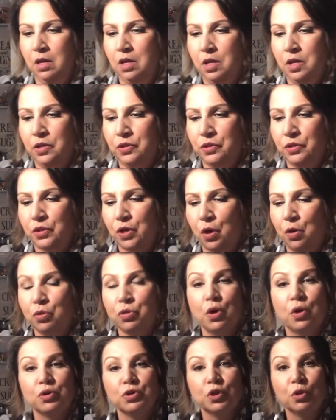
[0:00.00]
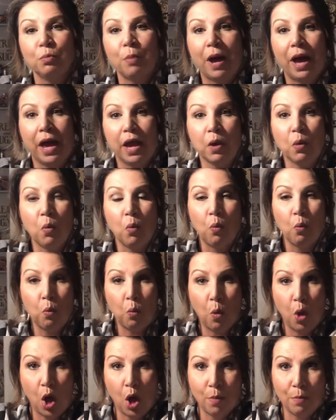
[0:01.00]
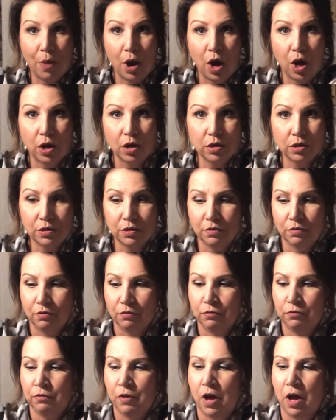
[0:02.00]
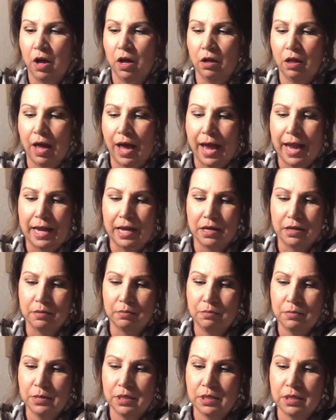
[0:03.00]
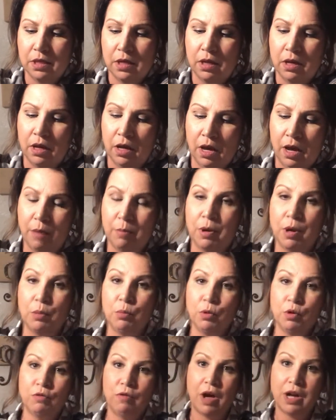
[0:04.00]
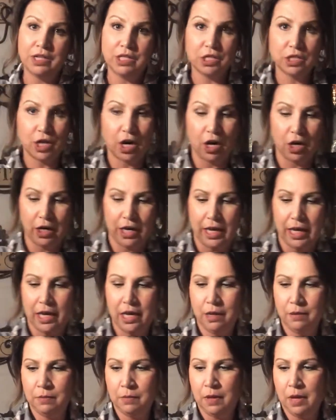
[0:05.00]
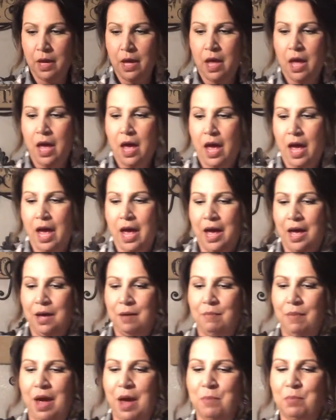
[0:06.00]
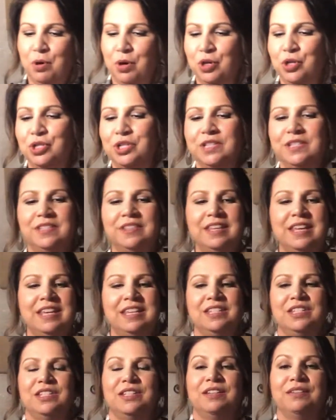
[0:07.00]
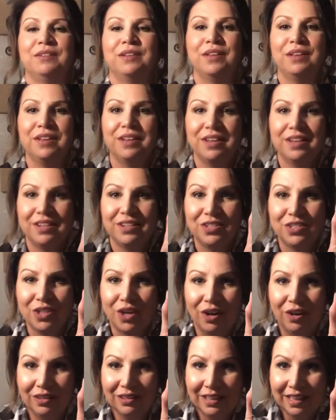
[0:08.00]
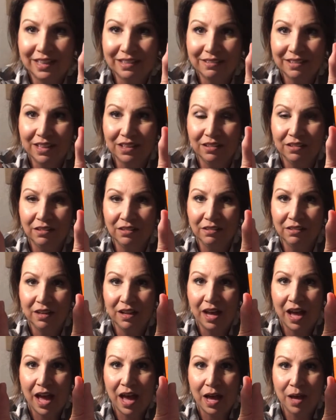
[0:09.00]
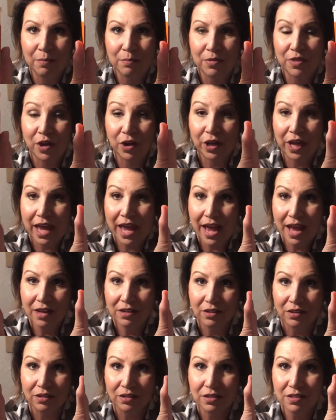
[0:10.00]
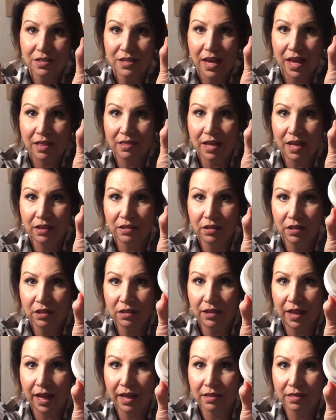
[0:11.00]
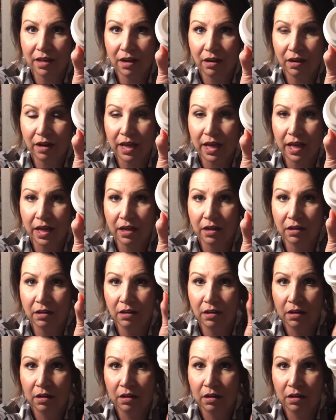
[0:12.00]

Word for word: So those are my Walmart fall items. I'm gonna move on to Target. Um, I purchased these darling little, um, they're candles and they look like they're in